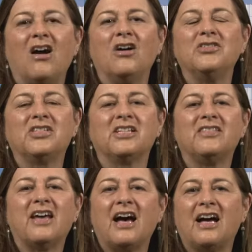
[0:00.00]
Hosted in
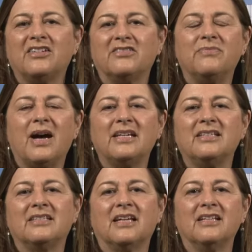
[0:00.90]
the heart of Māori
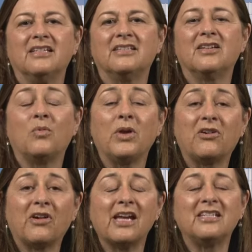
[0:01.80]
studies, we
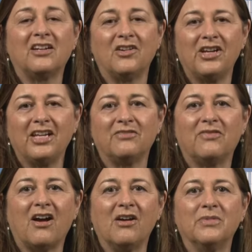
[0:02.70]
create a learning
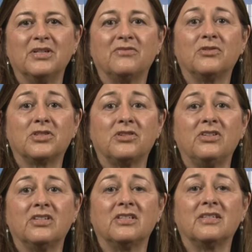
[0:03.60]
environment for
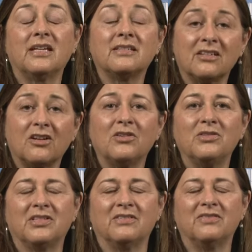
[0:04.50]
students that is
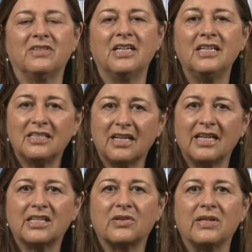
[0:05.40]
inclusive,
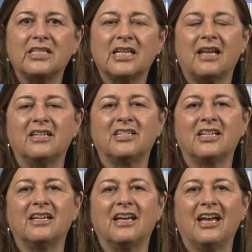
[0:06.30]
intellectually
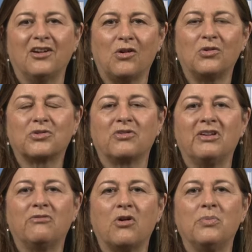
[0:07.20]
challenging and culturally
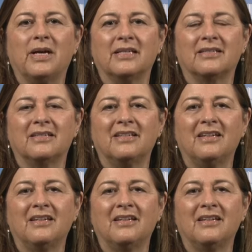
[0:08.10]
robust.